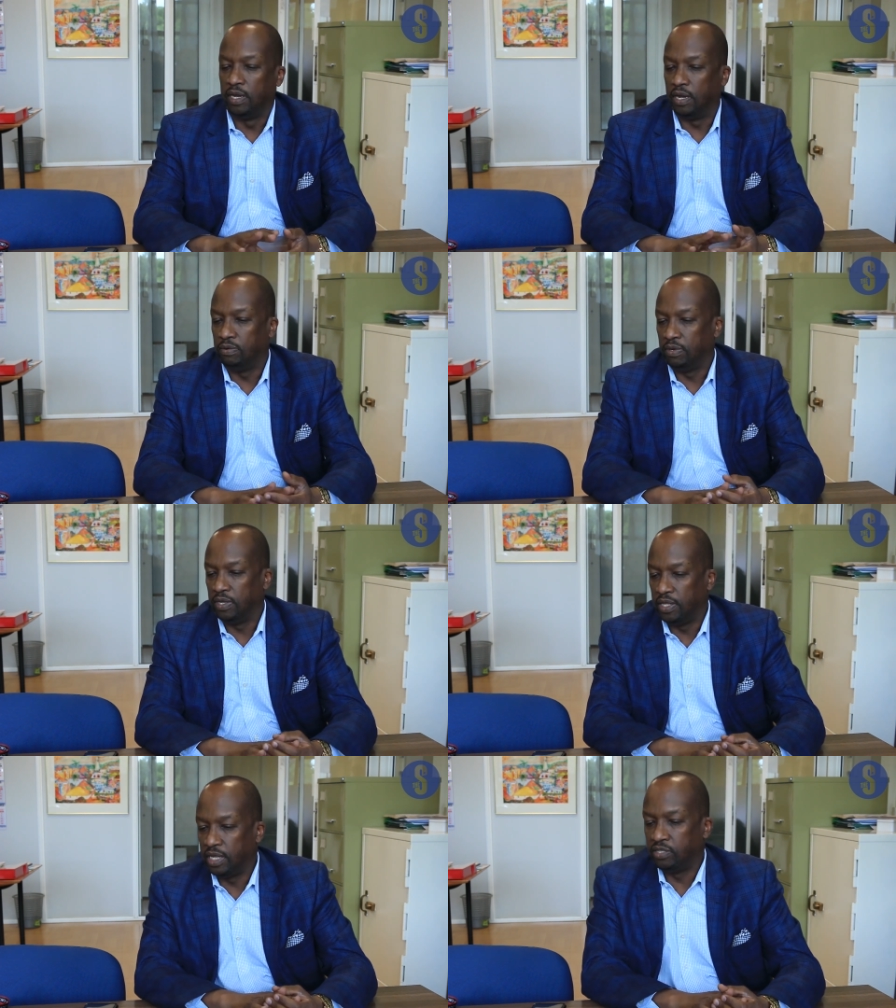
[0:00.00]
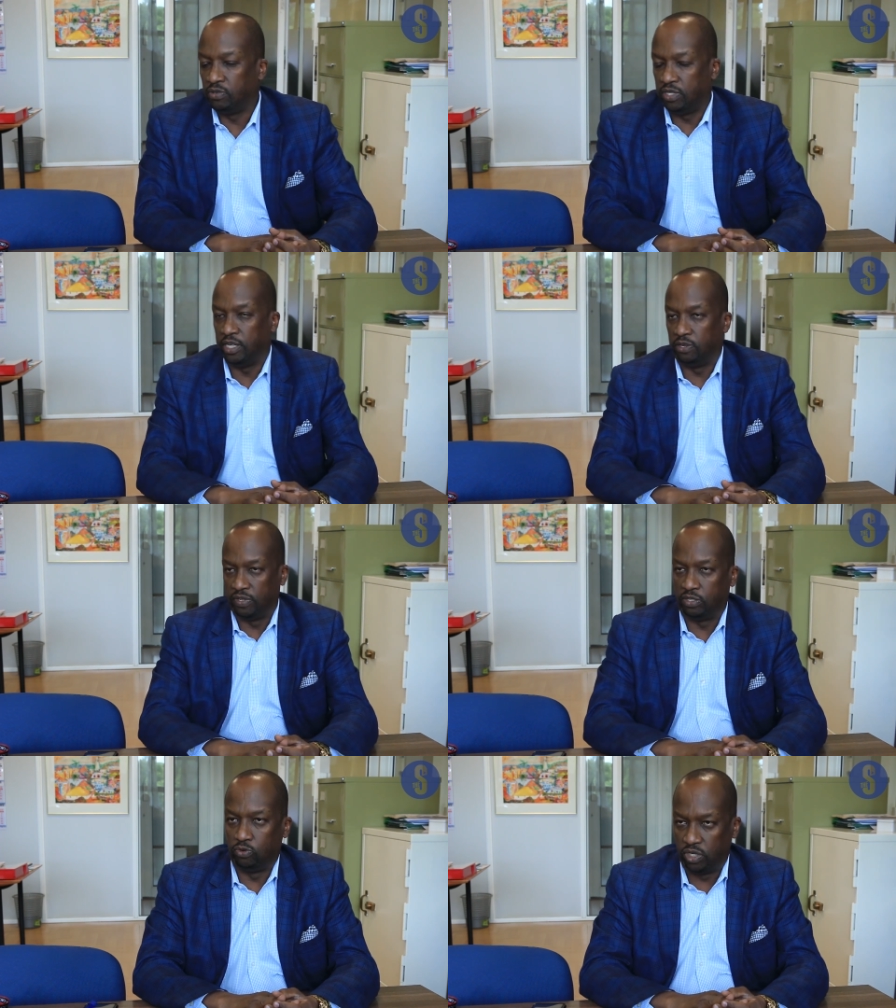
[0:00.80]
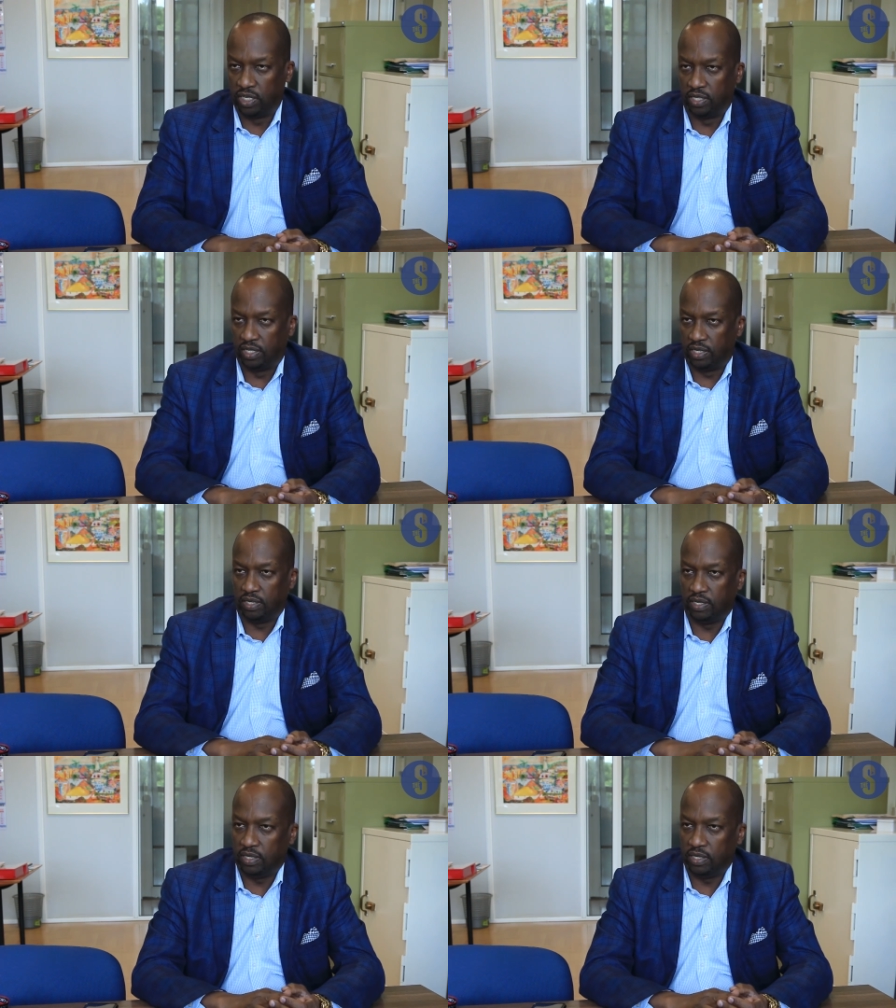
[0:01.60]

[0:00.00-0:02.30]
Now, that's not the end of the story. The,